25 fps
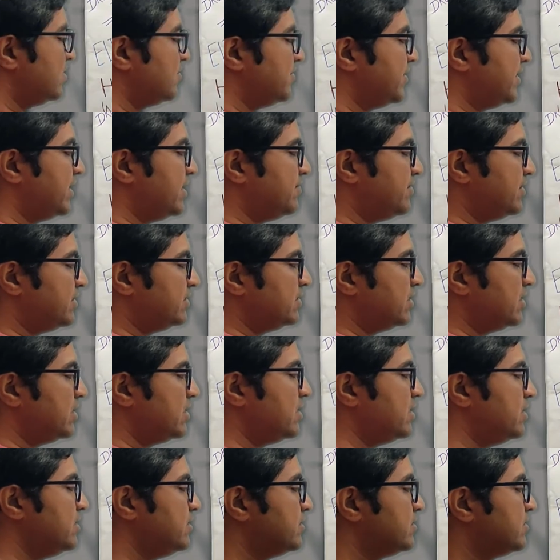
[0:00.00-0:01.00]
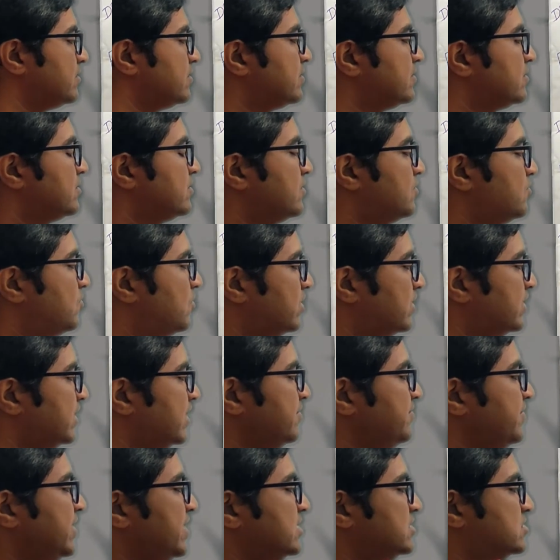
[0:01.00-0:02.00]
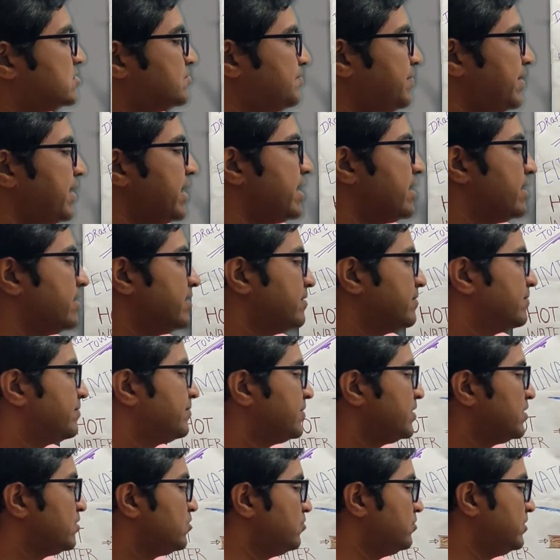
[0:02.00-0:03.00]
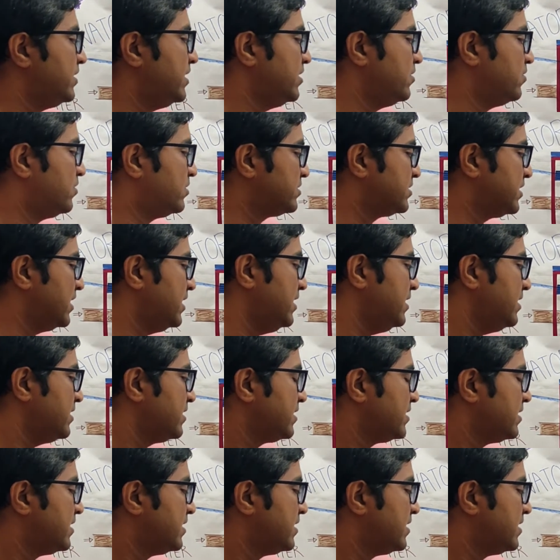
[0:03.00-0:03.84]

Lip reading: Whenever the water will spray through the nozzle,